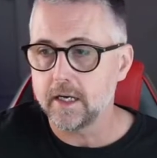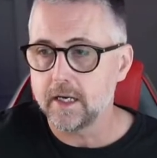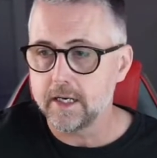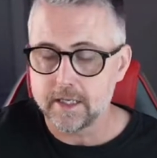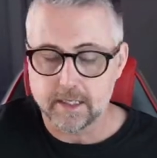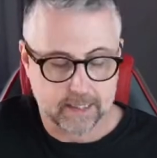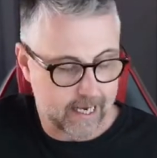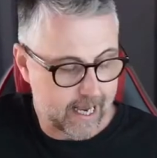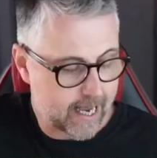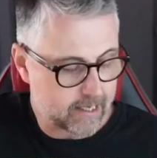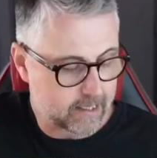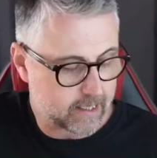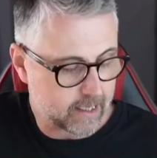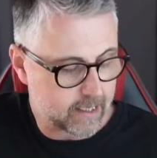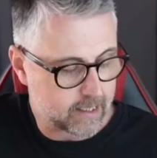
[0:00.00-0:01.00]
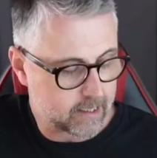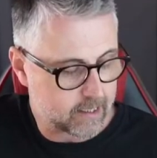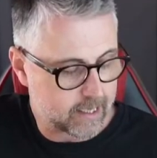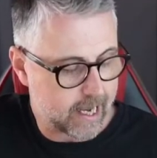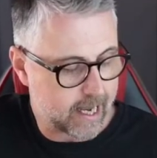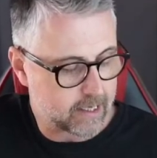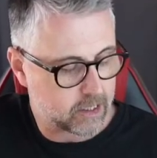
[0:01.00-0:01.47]
Says he,
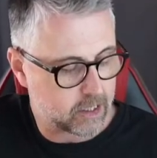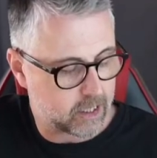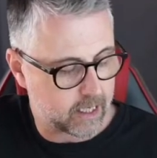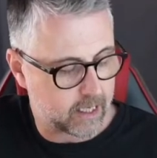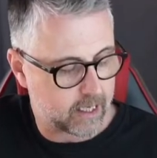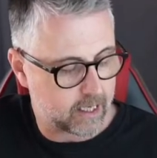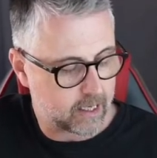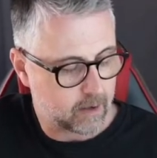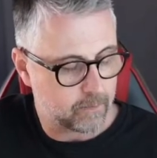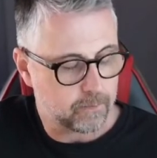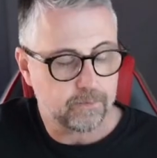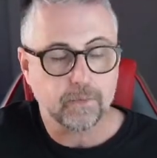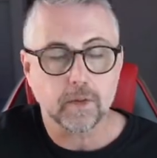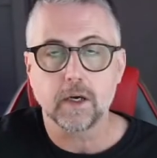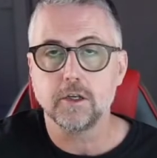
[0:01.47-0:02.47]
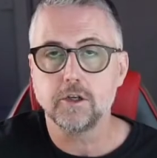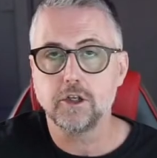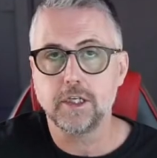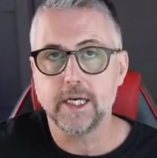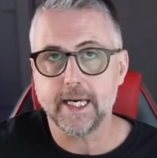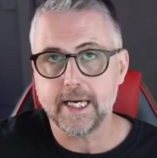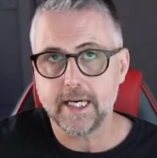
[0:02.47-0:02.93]
says she.
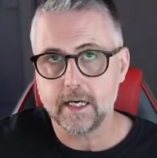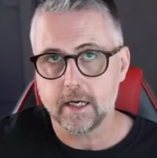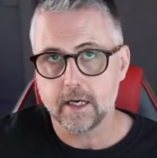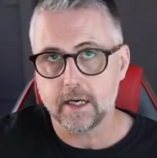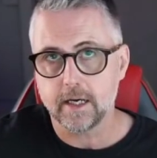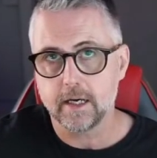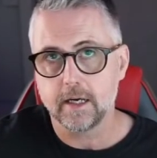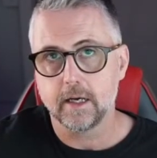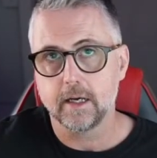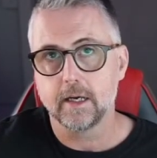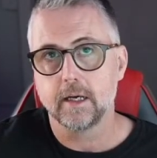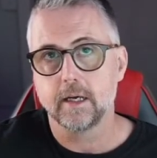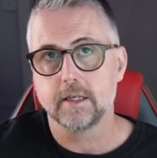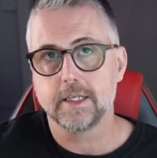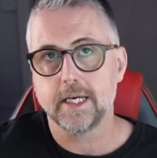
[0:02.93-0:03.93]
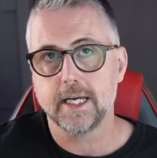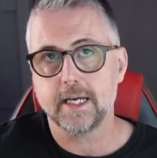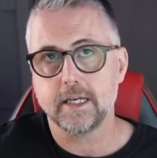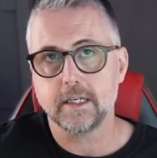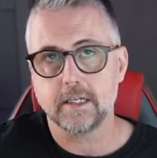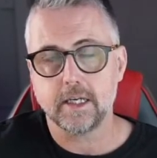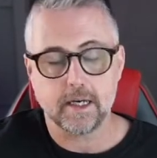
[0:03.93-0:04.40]
D,
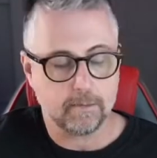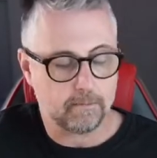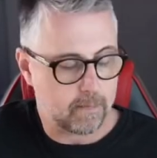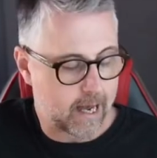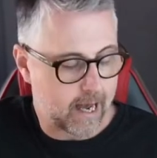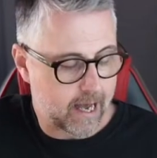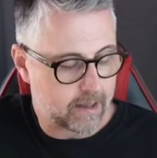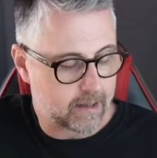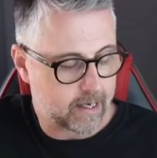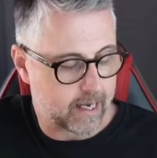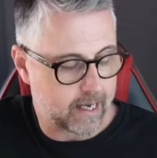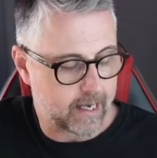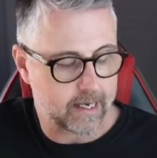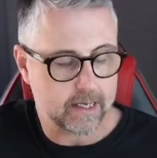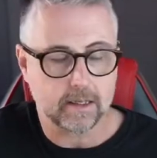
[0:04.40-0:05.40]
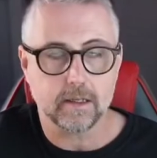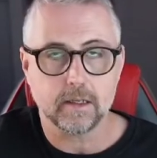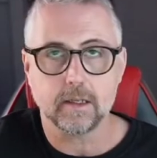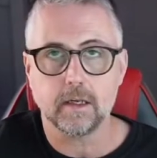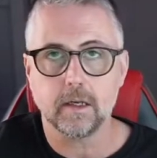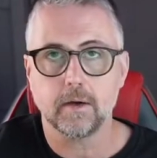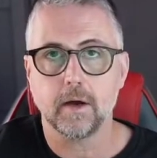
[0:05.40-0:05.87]
takes him by the hand,
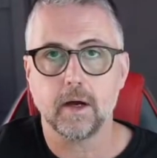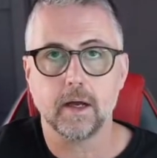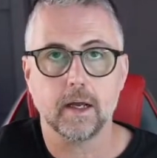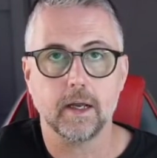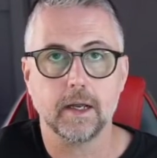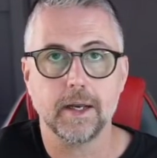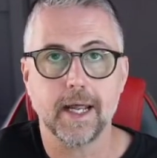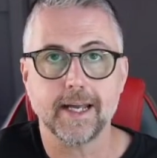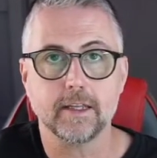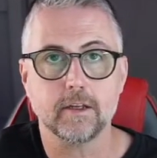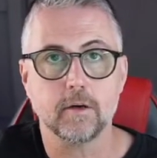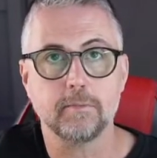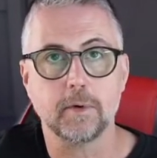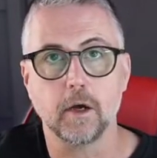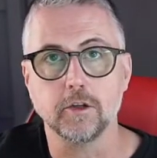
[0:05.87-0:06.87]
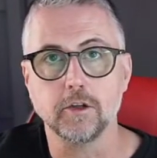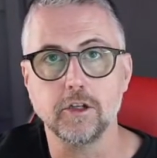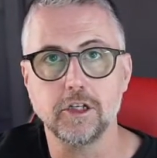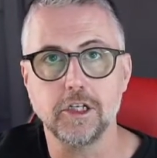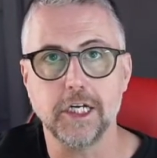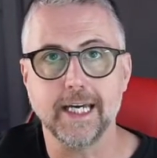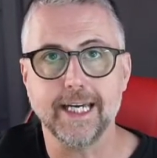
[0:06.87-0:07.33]
and end up on
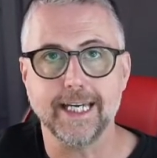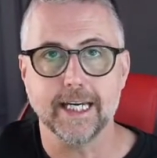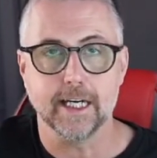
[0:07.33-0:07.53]
G.